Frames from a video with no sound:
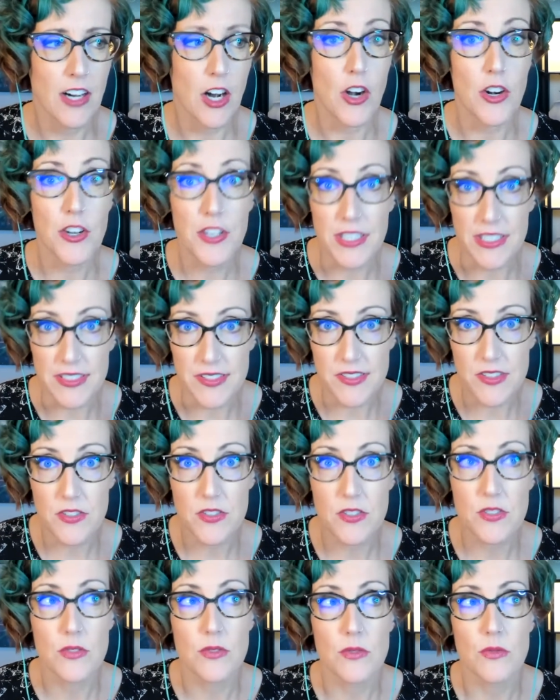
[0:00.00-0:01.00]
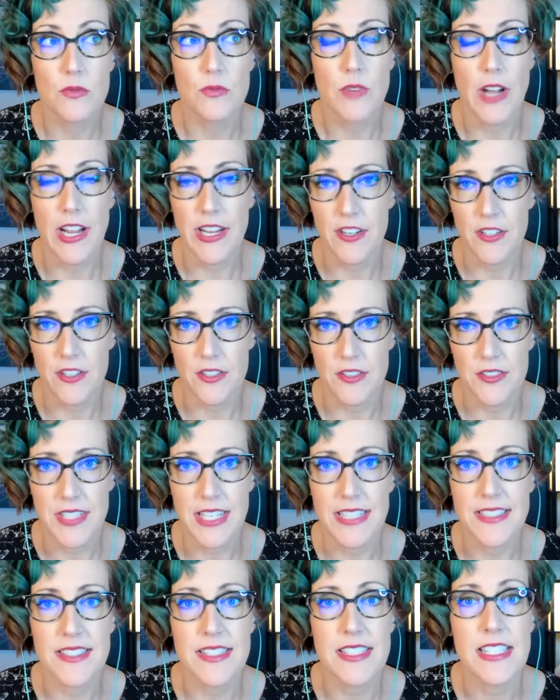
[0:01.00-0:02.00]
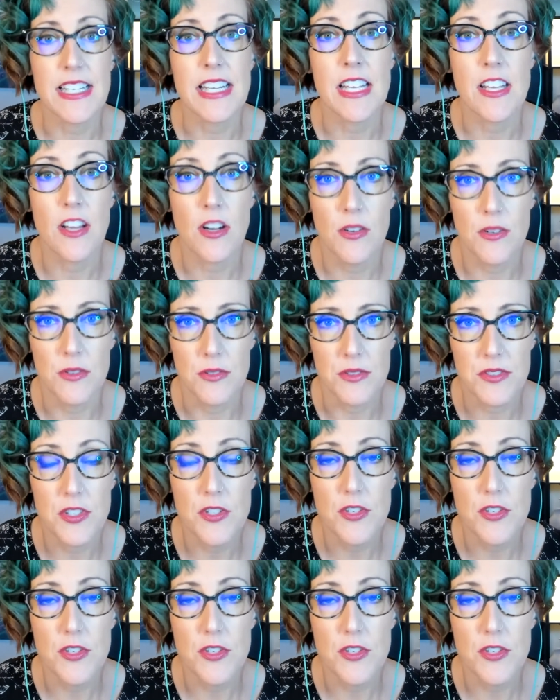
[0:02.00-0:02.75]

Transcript: Artists, writers, and CEOs